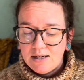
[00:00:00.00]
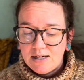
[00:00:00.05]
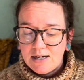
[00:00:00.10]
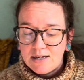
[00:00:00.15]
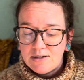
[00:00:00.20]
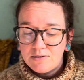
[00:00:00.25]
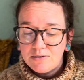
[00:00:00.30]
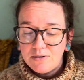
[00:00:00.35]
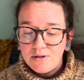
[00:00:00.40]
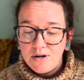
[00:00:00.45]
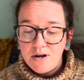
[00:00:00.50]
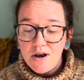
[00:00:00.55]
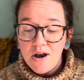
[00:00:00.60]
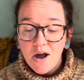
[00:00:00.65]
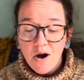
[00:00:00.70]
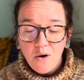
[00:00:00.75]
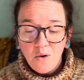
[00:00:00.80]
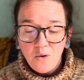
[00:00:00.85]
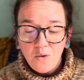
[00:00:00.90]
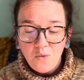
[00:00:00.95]
I don't
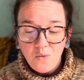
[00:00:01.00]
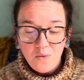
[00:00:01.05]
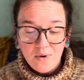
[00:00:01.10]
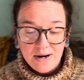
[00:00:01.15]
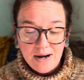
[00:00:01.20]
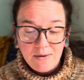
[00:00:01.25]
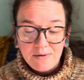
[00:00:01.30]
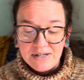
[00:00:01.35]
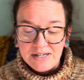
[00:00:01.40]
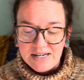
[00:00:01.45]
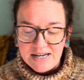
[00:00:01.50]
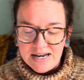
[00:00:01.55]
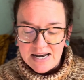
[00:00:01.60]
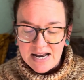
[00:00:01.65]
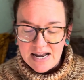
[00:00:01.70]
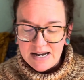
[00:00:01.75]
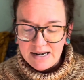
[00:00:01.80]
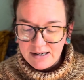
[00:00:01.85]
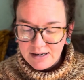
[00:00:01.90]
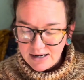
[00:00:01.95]
know what I would
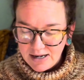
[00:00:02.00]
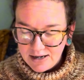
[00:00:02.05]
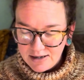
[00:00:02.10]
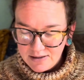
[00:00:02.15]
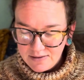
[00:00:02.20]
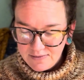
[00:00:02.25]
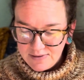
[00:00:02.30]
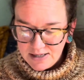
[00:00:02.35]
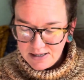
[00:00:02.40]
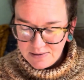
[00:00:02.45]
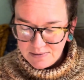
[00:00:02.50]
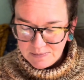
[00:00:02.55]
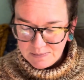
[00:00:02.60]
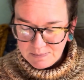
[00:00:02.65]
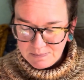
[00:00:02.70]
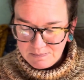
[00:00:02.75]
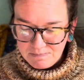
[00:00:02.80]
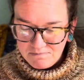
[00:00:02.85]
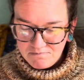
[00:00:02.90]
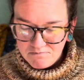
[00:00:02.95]
knit out of it.
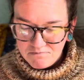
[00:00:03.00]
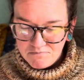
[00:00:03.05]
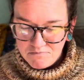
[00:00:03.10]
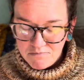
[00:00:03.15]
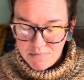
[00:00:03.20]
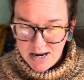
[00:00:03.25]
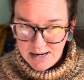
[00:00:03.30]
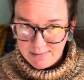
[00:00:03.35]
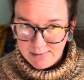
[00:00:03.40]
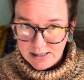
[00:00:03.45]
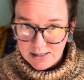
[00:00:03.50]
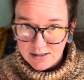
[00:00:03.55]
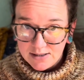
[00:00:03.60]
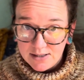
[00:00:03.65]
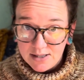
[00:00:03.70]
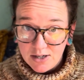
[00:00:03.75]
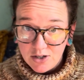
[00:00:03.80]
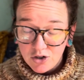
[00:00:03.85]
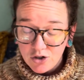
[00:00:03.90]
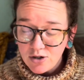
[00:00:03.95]
Maybe a
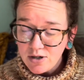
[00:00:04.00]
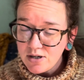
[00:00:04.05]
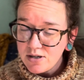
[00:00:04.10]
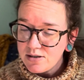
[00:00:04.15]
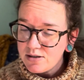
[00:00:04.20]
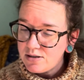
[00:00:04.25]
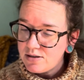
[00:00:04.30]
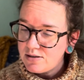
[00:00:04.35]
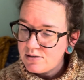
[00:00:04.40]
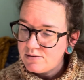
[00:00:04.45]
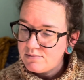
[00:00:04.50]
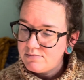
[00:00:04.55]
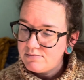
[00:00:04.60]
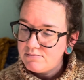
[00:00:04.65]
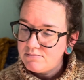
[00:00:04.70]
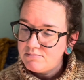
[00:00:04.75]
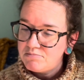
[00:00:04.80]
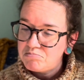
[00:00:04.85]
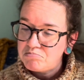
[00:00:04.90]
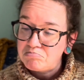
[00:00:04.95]
t-shirt.
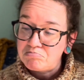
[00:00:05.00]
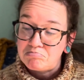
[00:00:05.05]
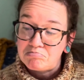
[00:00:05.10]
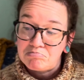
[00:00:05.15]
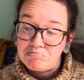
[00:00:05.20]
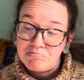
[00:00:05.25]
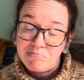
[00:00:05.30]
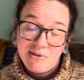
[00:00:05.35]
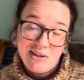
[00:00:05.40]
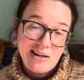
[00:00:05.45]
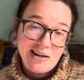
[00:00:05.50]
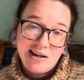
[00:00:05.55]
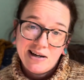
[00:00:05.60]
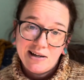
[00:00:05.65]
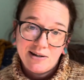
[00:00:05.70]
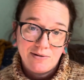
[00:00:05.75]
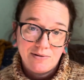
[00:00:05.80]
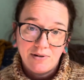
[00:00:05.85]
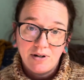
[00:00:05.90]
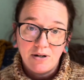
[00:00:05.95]
I
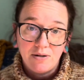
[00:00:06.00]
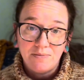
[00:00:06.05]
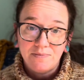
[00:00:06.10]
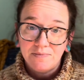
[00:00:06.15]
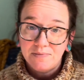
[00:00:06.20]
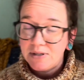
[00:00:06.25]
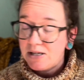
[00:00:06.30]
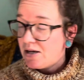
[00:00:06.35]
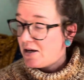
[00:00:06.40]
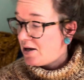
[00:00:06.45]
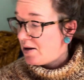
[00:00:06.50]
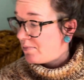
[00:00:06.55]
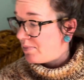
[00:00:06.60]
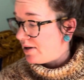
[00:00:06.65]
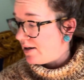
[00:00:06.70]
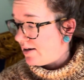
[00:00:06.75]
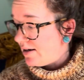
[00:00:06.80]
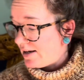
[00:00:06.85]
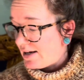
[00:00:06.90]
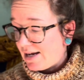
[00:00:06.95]
don't know.
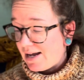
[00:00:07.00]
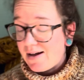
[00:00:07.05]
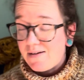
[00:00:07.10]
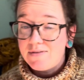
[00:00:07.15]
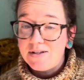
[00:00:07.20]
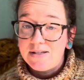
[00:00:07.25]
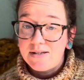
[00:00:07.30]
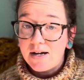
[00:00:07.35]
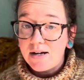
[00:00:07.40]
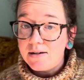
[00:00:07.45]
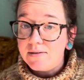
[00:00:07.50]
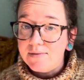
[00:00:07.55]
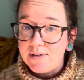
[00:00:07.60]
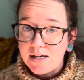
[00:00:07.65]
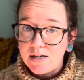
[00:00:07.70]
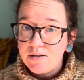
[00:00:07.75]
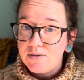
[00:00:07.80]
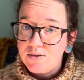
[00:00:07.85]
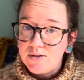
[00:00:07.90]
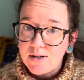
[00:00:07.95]
But I have a ton of
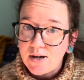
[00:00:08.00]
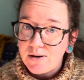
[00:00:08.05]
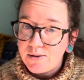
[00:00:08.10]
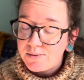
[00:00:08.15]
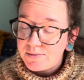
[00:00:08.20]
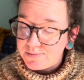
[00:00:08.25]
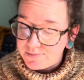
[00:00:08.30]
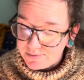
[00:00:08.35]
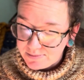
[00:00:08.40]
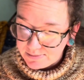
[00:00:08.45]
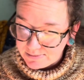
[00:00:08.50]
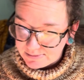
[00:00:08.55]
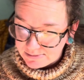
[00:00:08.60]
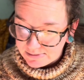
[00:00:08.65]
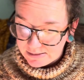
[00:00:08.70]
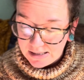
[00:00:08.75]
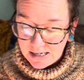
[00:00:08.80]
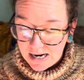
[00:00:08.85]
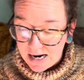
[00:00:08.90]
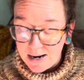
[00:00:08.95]
it, so
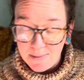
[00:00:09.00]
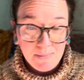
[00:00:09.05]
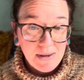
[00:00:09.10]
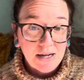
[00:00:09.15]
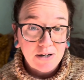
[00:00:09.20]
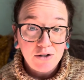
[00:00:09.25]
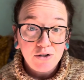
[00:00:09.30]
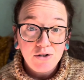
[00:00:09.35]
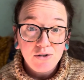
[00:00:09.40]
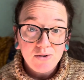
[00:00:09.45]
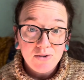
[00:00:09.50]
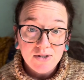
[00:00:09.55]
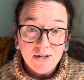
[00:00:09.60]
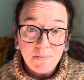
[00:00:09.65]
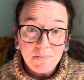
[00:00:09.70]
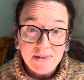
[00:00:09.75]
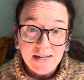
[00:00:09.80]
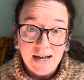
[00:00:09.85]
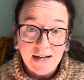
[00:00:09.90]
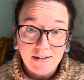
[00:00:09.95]
I better do
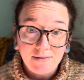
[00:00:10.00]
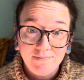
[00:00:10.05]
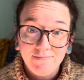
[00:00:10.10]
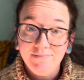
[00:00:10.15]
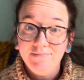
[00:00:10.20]
something.